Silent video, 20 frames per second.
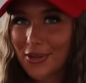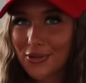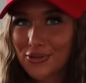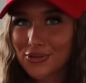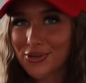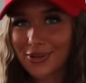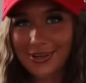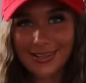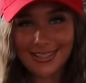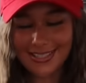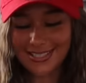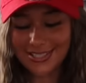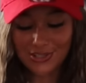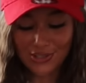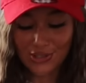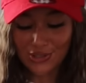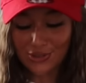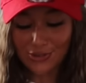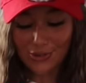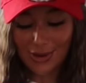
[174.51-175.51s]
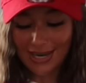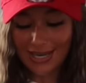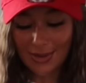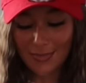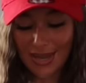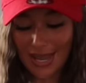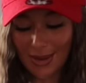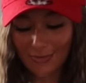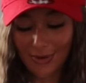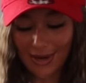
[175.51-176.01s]
Sorry, this is just cracking
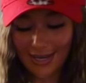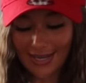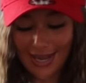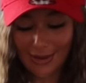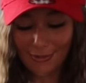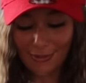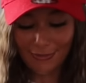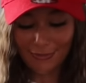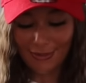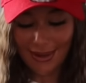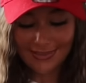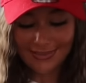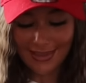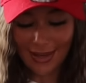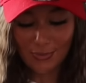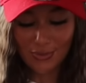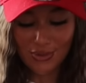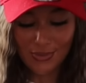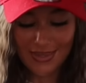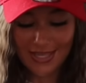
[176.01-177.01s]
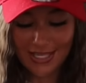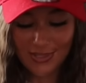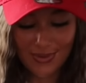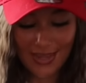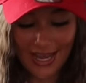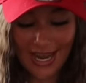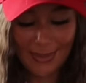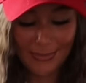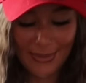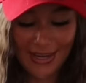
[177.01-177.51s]
me up right now, the fact that I'm doing this with
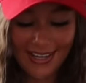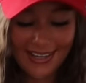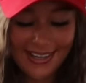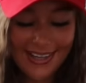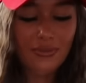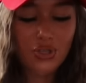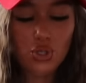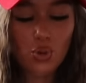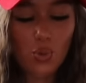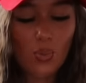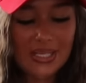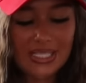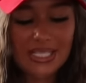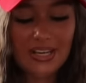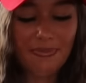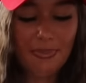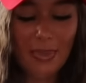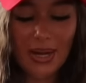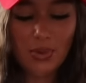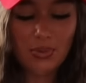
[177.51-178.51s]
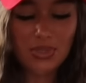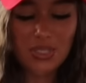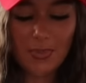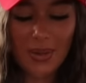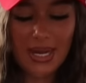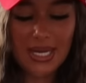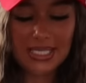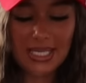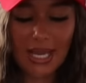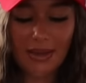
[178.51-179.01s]
a hammer. I've just always loved my own
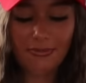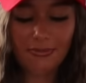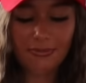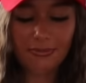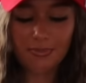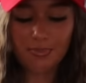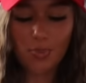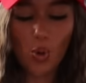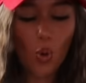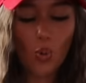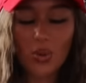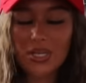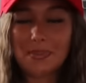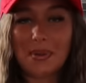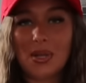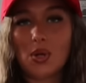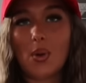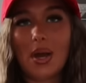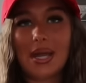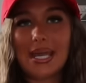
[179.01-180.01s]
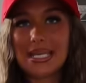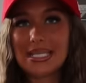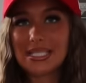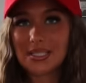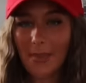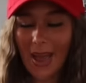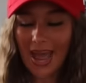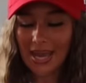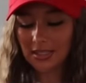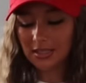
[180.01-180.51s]
space. I've always been quite
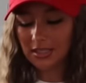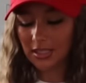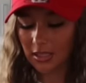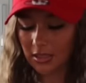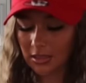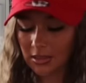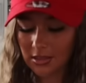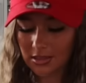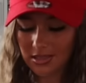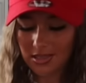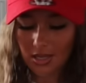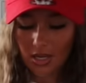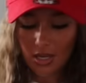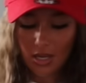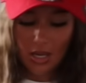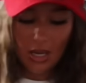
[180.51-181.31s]
independent.